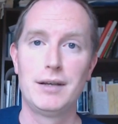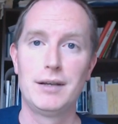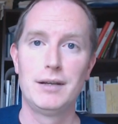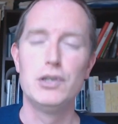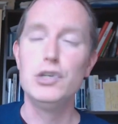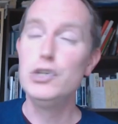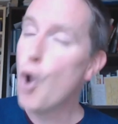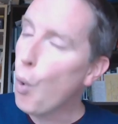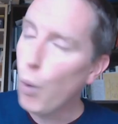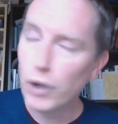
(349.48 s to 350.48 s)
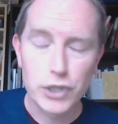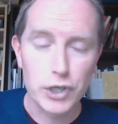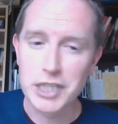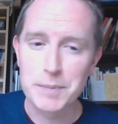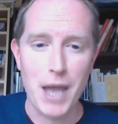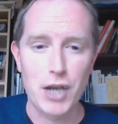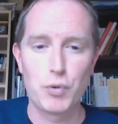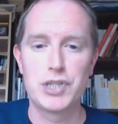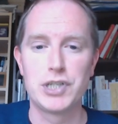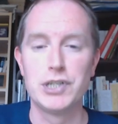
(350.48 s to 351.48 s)
No one could expect
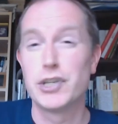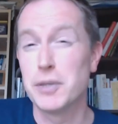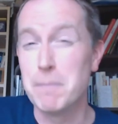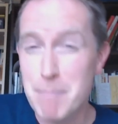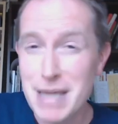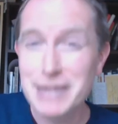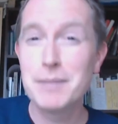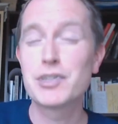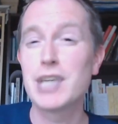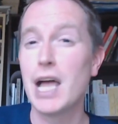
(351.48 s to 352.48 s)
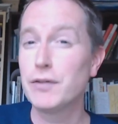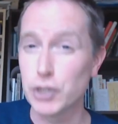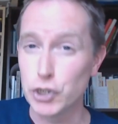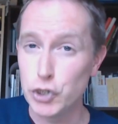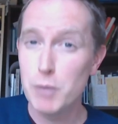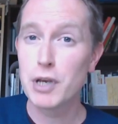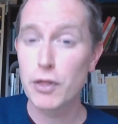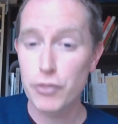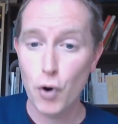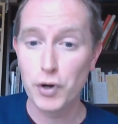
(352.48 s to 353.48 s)
Christians to submit themselves to human
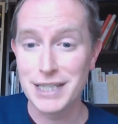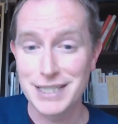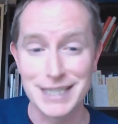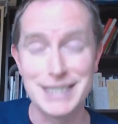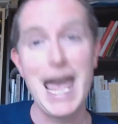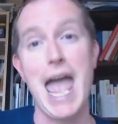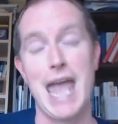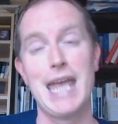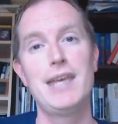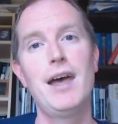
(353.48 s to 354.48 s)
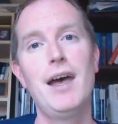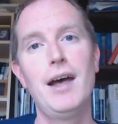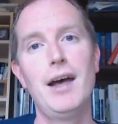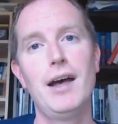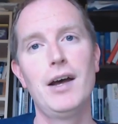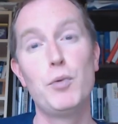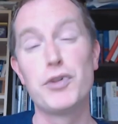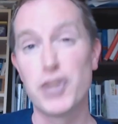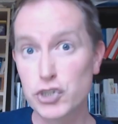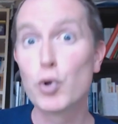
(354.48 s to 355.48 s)
authorities today with
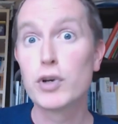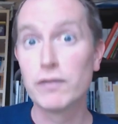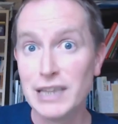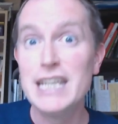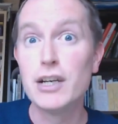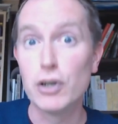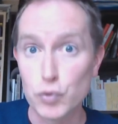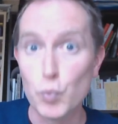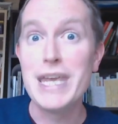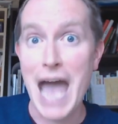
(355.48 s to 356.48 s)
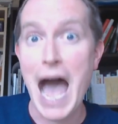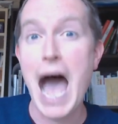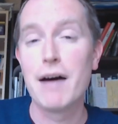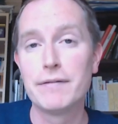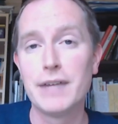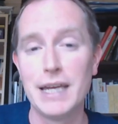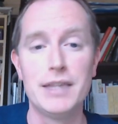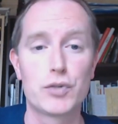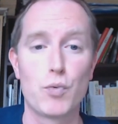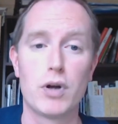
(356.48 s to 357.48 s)
the sort of leaders we have in
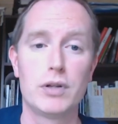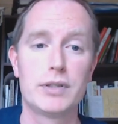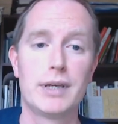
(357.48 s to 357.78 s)
this world.